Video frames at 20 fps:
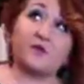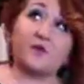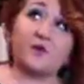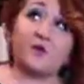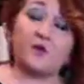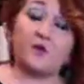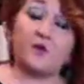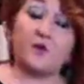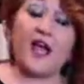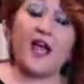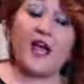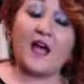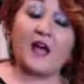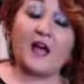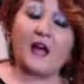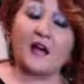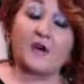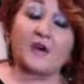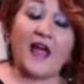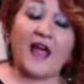
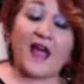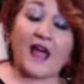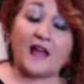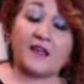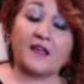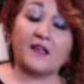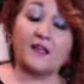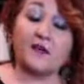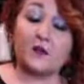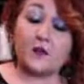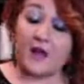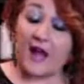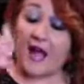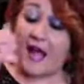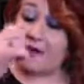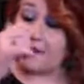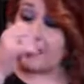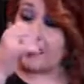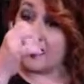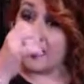rag
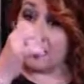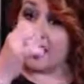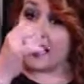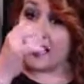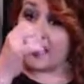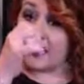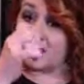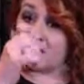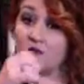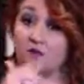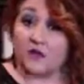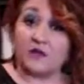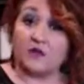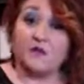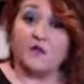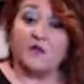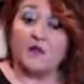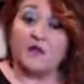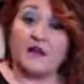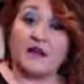wrap, I do on
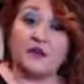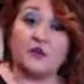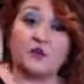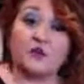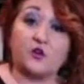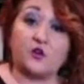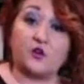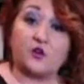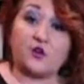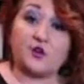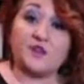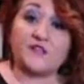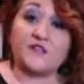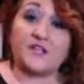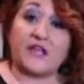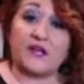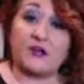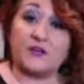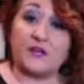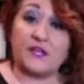one of my little girls,
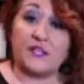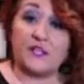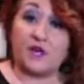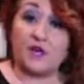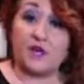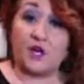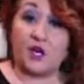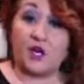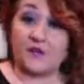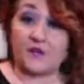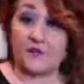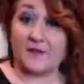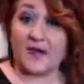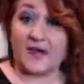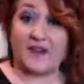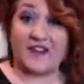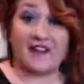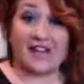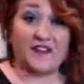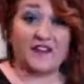and we do hers about
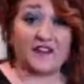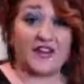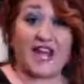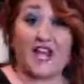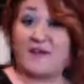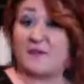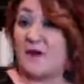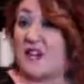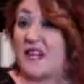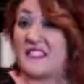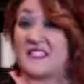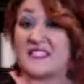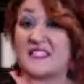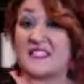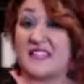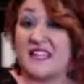every 8 months.